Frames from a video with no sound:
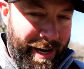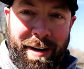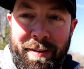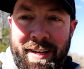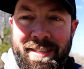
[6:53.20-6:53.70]

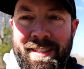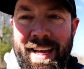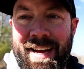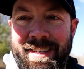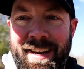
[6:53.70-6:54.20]
on our last,
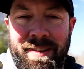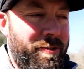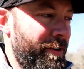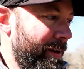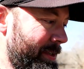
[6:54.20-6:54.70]
last day of the
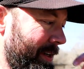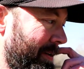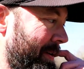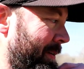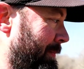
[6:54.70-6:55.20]
trip. So